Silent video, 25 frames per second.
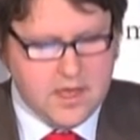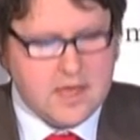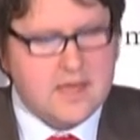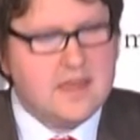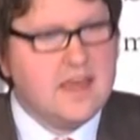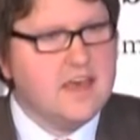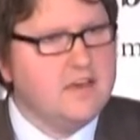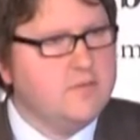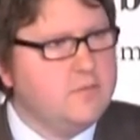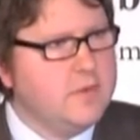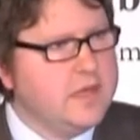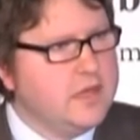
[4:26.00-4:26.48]

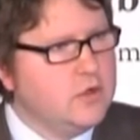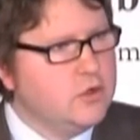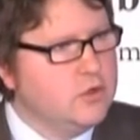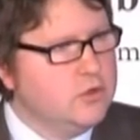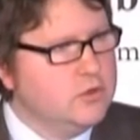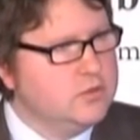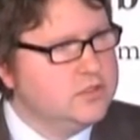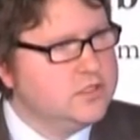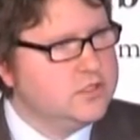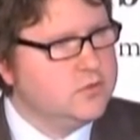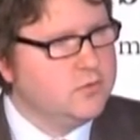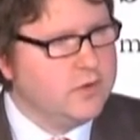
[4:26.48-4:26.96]
There have been
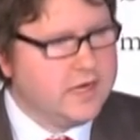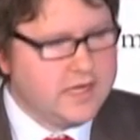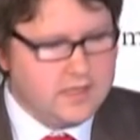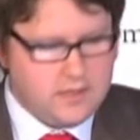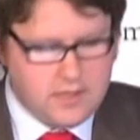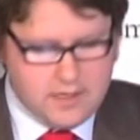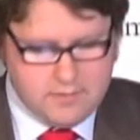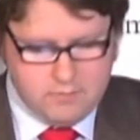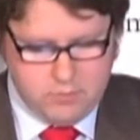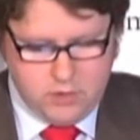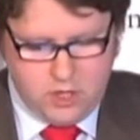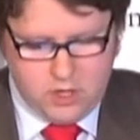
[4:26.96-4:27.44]
calls to
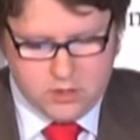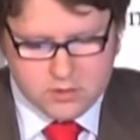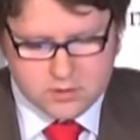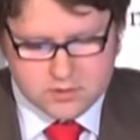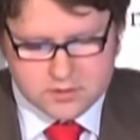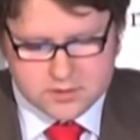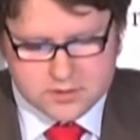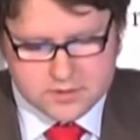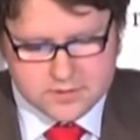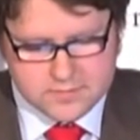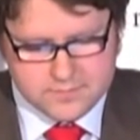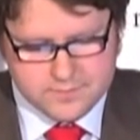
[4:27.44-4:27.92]
regulate
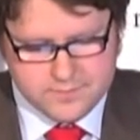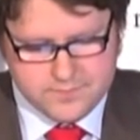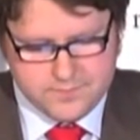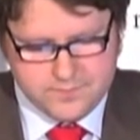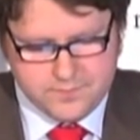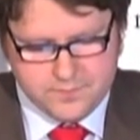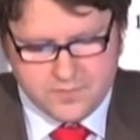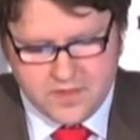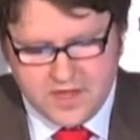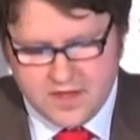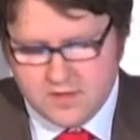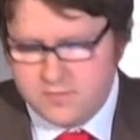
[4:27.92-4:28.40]
blogs.
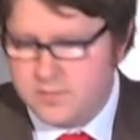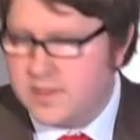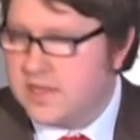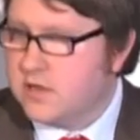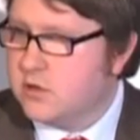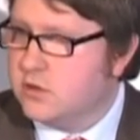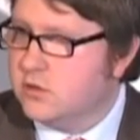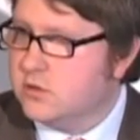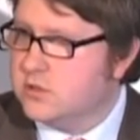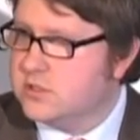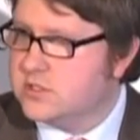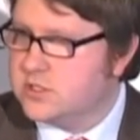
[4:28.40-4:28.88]
There have been
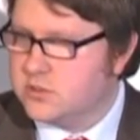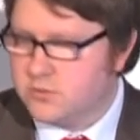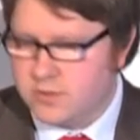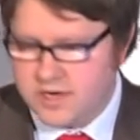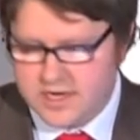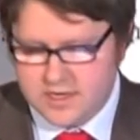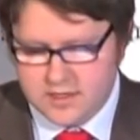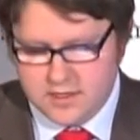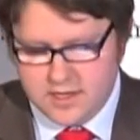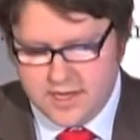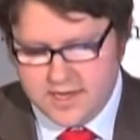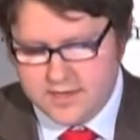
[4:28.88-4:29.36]
calls to
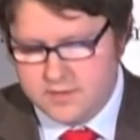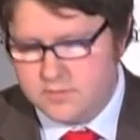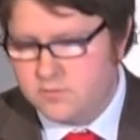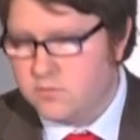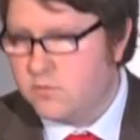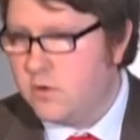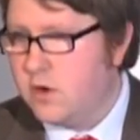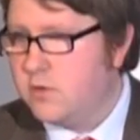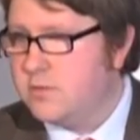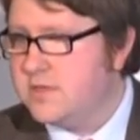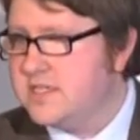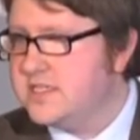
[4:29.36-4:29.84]
regulate
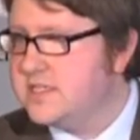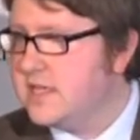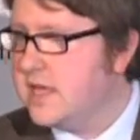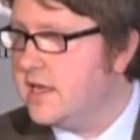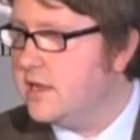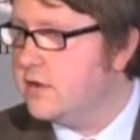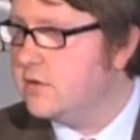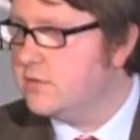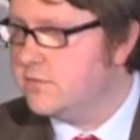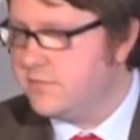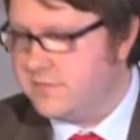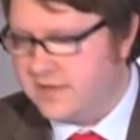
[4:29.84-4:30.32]
what we
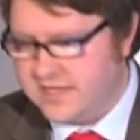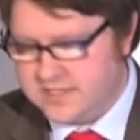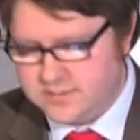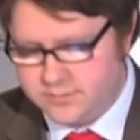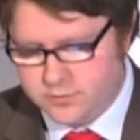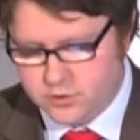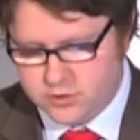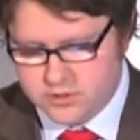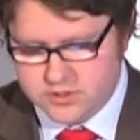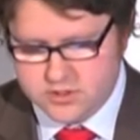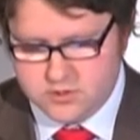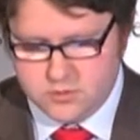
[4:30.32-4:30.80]
say on
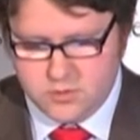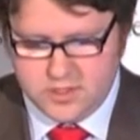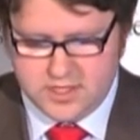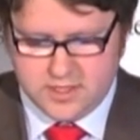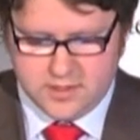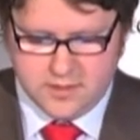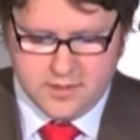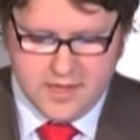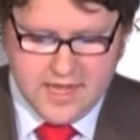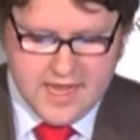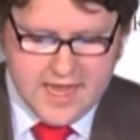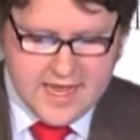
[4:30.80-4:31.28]
Facebook and
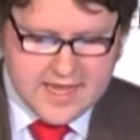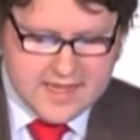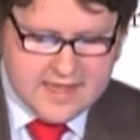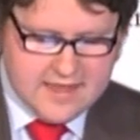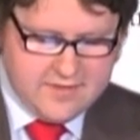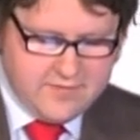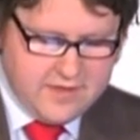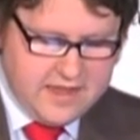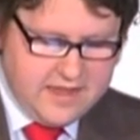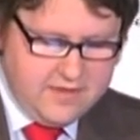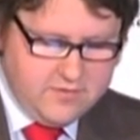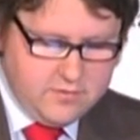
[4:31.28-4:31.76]
Twitter.
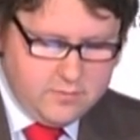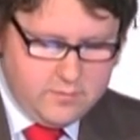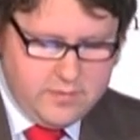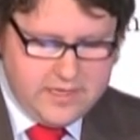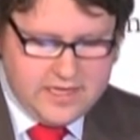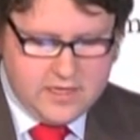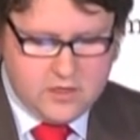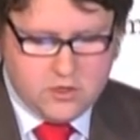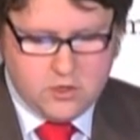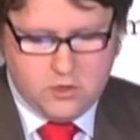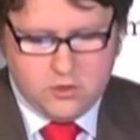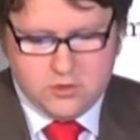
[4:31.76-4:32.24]
There have even
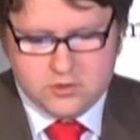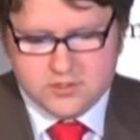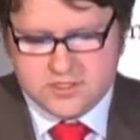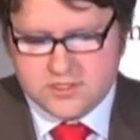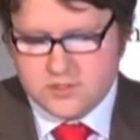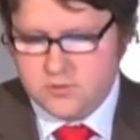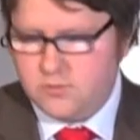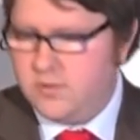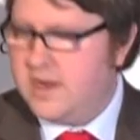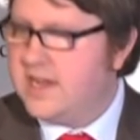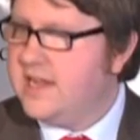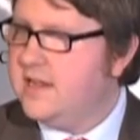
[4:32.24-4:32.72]
been calls
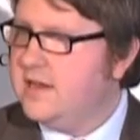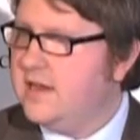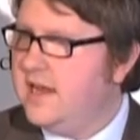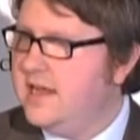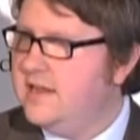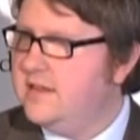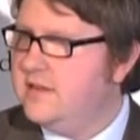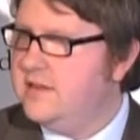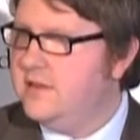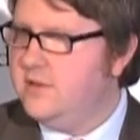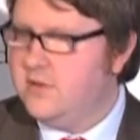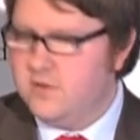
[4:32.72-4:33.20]
to
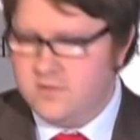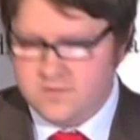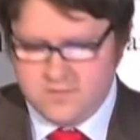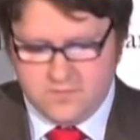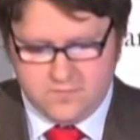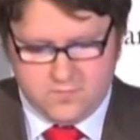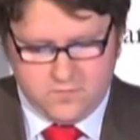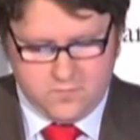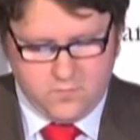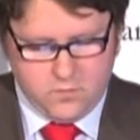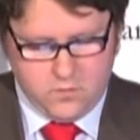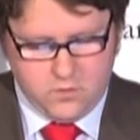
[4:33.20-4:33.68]
regulate the use
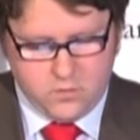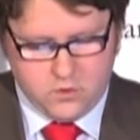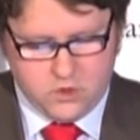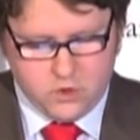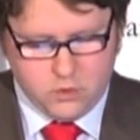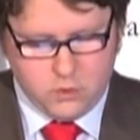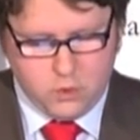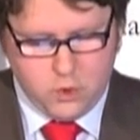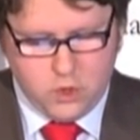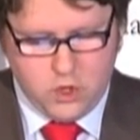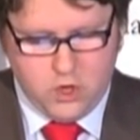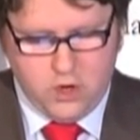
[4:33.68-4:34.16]

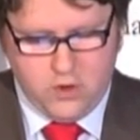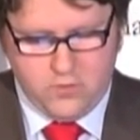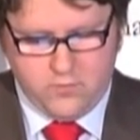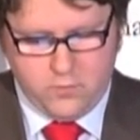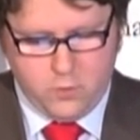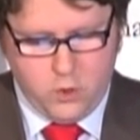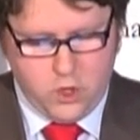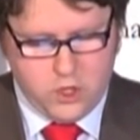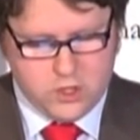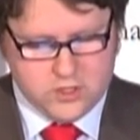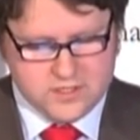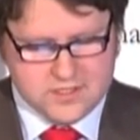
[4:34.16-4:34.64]
of
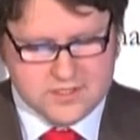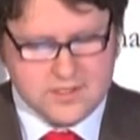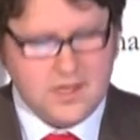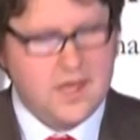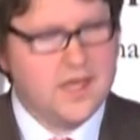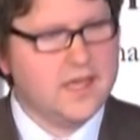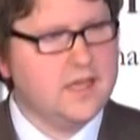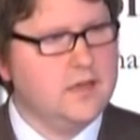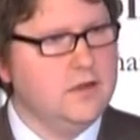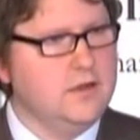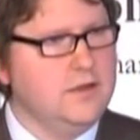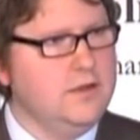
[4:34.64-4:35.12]
words
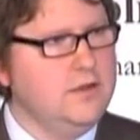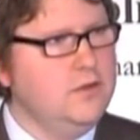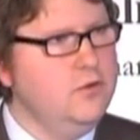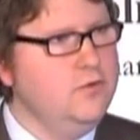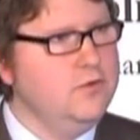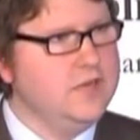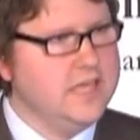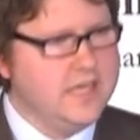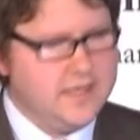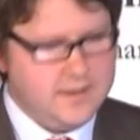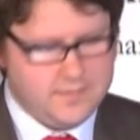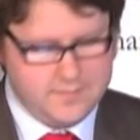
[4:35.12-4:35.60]
like
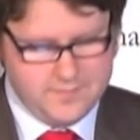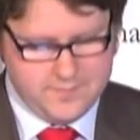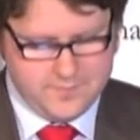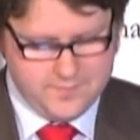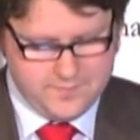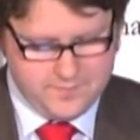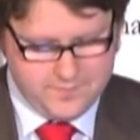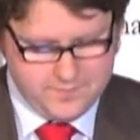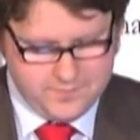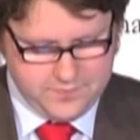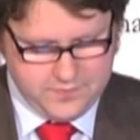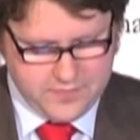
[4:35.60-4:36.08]
loony
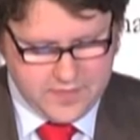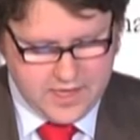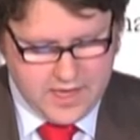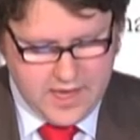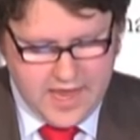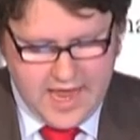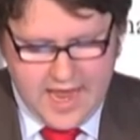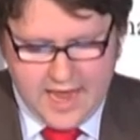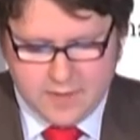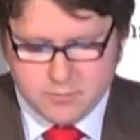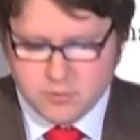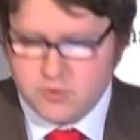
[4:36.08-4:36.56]

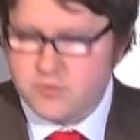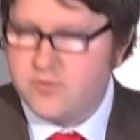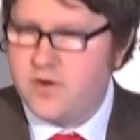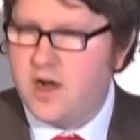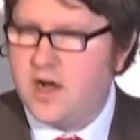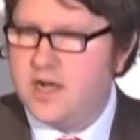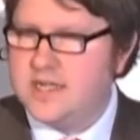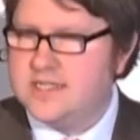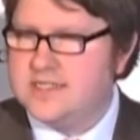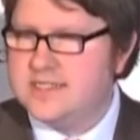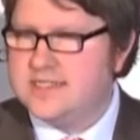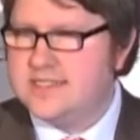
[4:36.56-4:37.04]
and
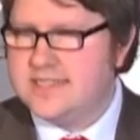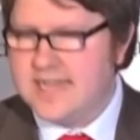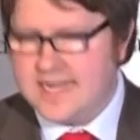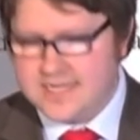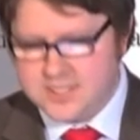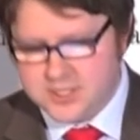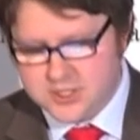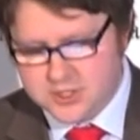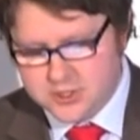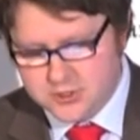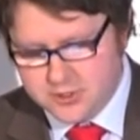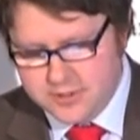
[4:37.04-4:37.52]
provide
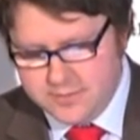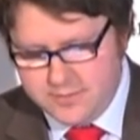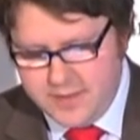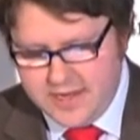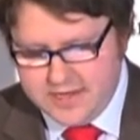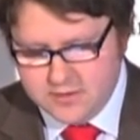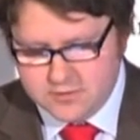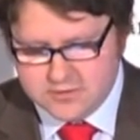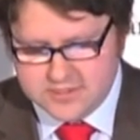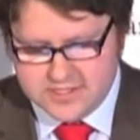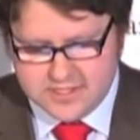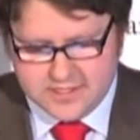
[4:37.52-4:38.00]
statutory
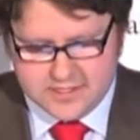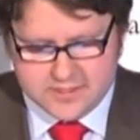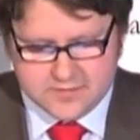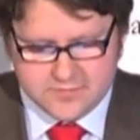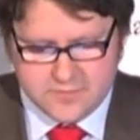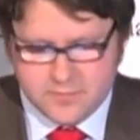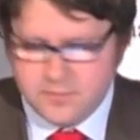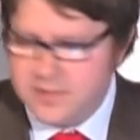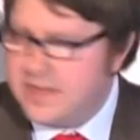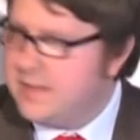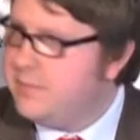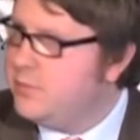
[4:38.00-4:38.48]
penalties
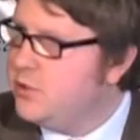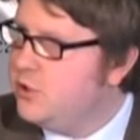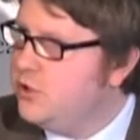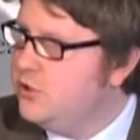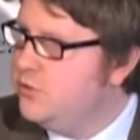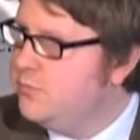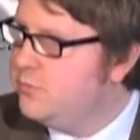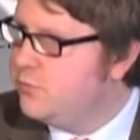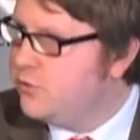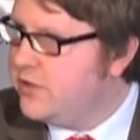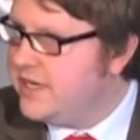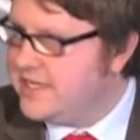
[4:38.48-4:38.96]
for people
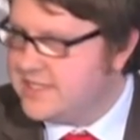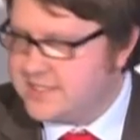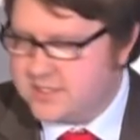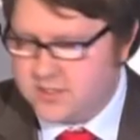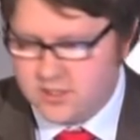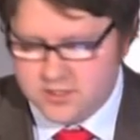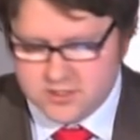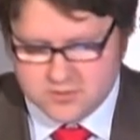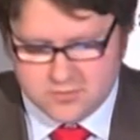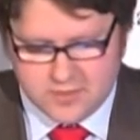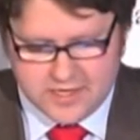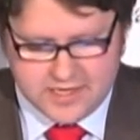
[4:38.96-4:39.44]
who breach
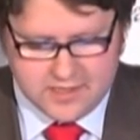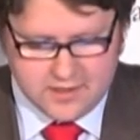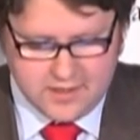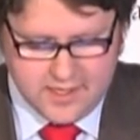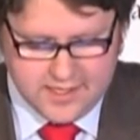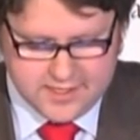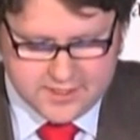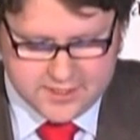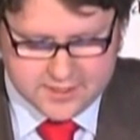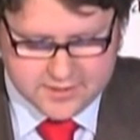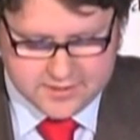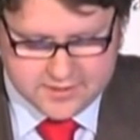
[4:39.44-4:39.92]
those
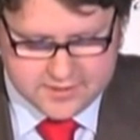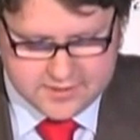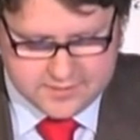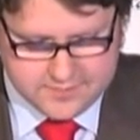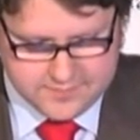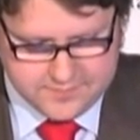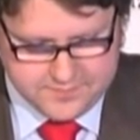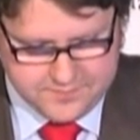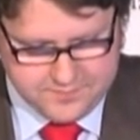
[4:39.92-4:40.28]
regulations.